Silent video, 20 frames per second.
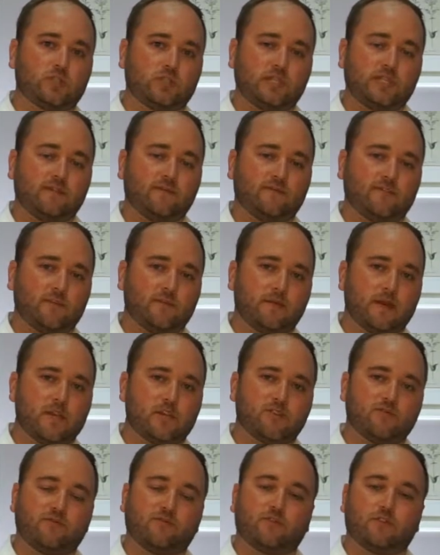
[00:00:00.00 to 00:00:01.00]
the
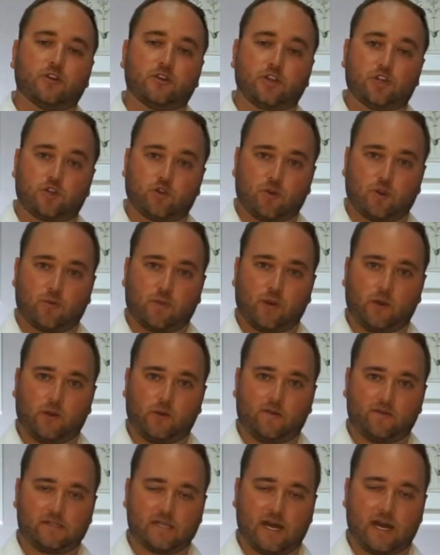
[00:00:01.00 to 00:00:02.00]
inflammation for a short period
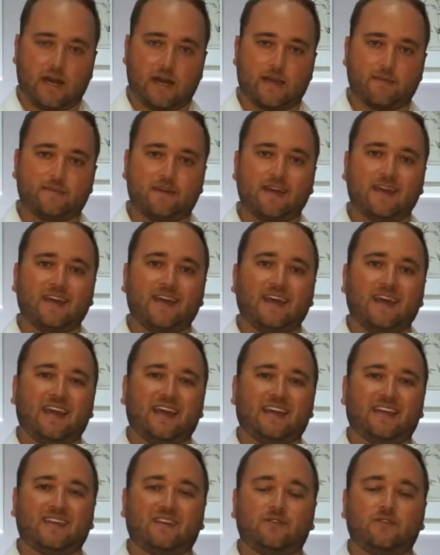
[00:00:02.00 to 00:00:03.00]
of time
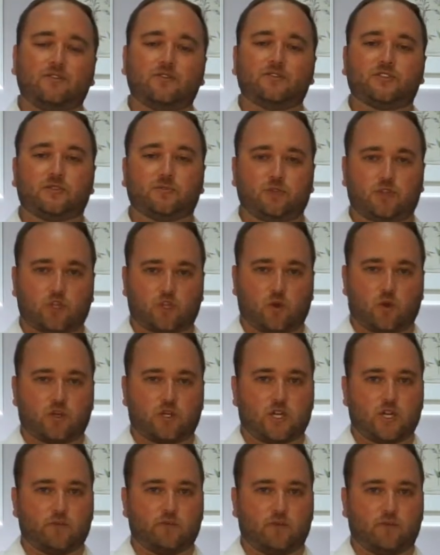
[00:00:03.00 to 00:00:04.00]
and give you some
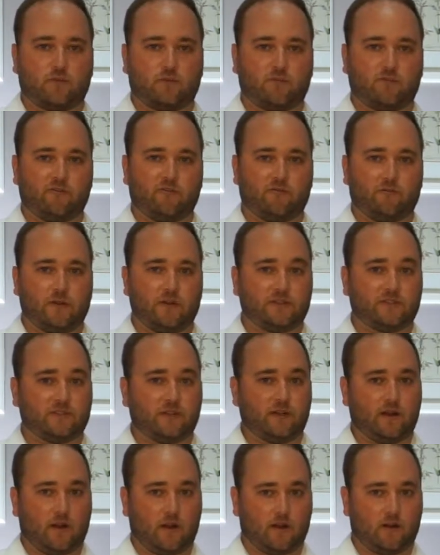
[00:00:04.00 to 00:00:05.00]
short-term improvements
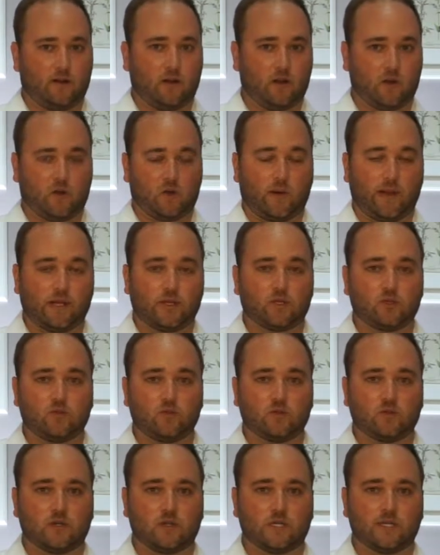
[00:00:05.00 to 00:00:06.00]
that are a great
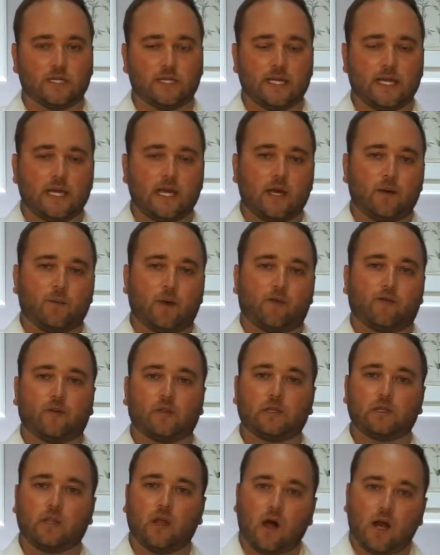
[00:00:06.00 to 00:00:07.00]
tool. But for
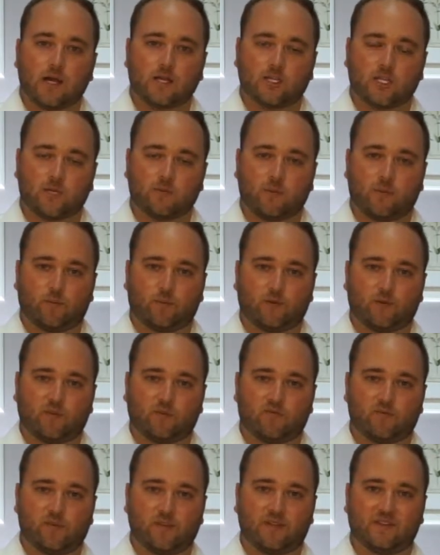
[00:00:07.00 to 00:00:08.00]
long-term
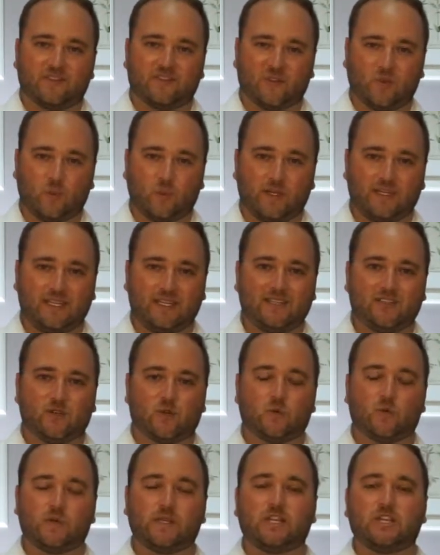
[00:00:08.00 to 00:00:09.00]
improvements, we need to
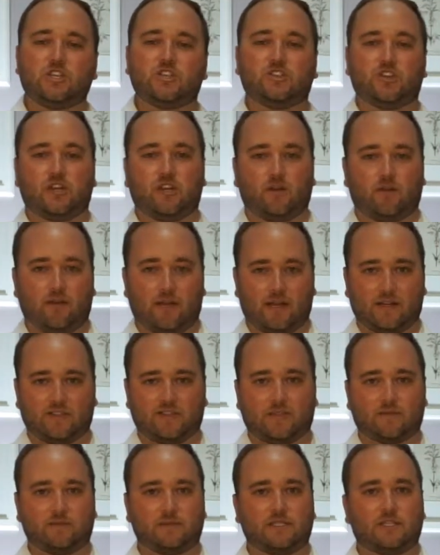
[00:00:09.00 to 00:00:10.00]
regenerate
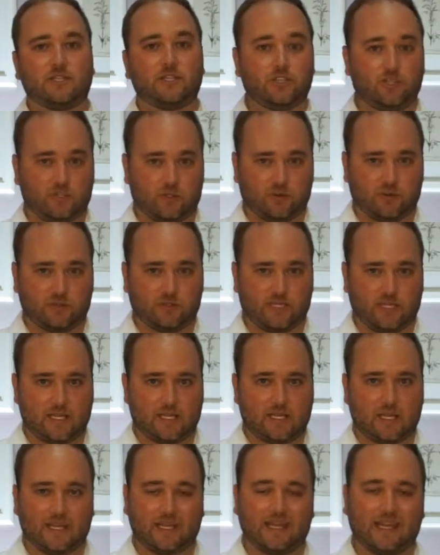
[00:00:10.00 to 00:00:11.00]
some tissues in
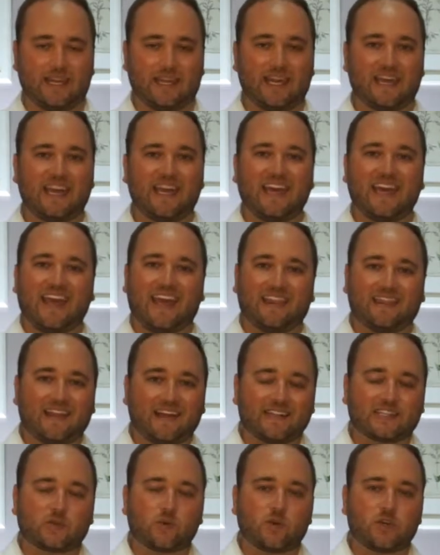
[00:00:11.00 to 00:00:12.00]
the knee, and
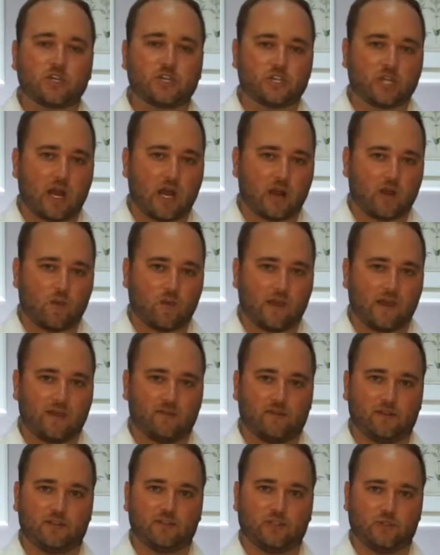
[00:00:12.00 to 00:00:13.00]
that's where
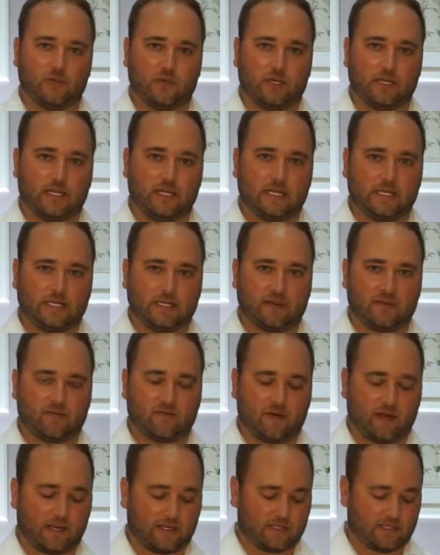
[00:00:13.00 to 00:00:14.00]
Shockwave is uniquely
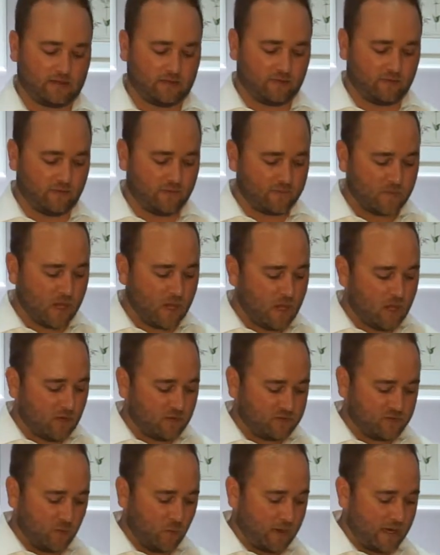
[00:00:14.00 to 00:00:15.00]
effective.
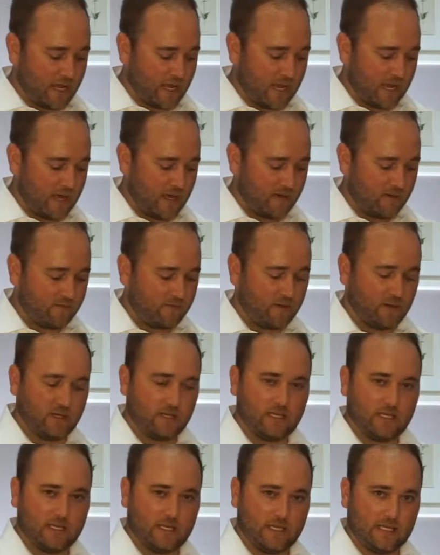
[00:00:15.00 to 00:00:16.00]
So when I have
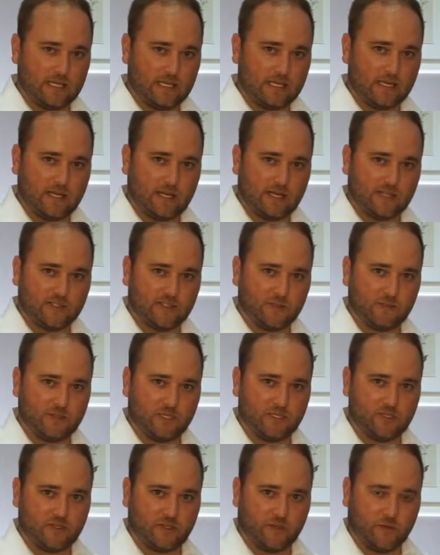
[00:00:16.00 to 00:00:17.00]
a knee that has some
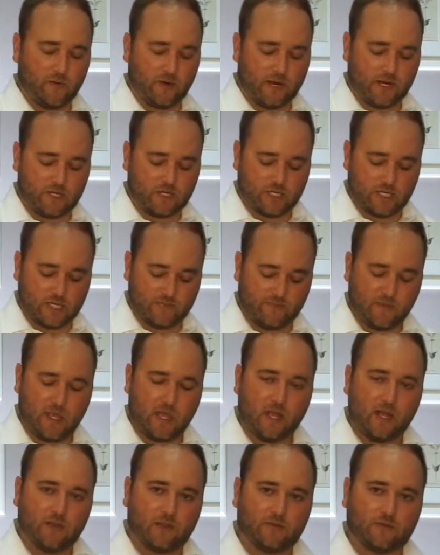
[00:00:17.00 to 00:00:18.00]
degeneration,
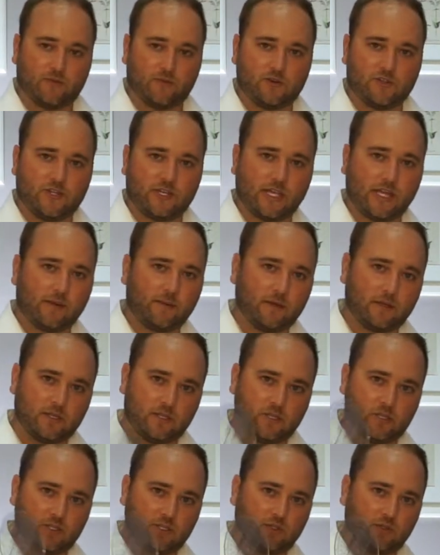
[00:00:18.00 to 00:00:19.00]
the first thing I'm going to
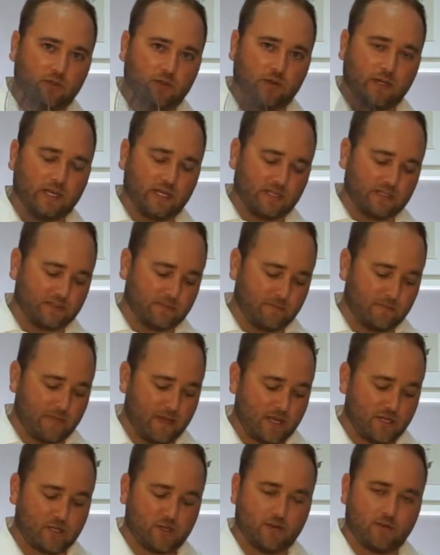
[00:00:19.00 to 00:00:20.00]
do is
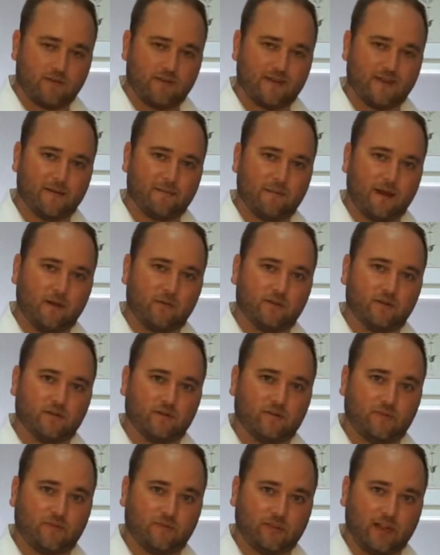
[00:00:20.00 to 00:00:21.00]
measure the amount of
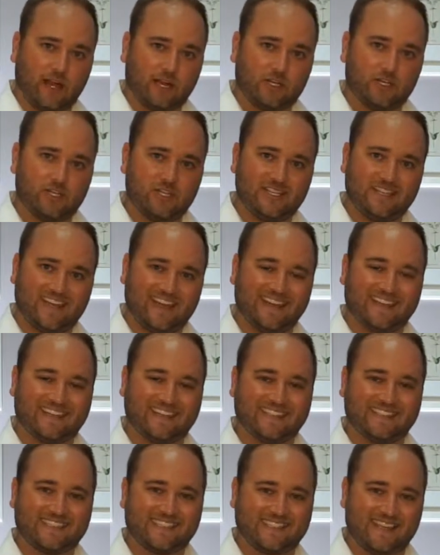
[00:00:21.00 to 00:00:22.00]
flexion and
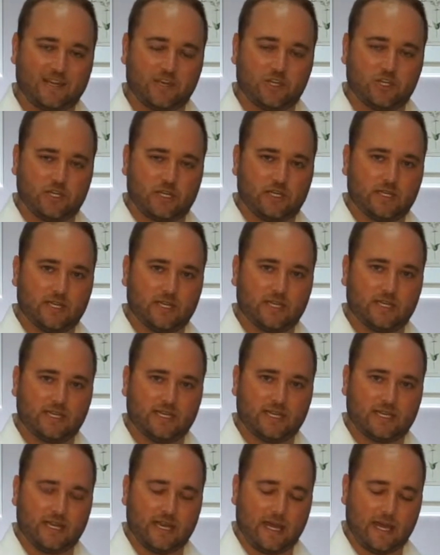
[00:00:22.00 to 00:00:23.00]
extension that the
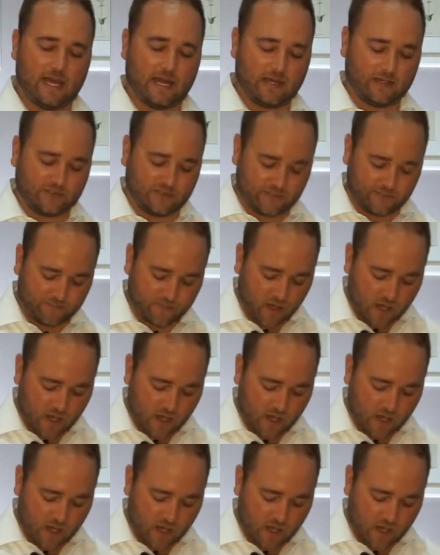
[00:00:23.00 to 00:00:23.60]
knee has.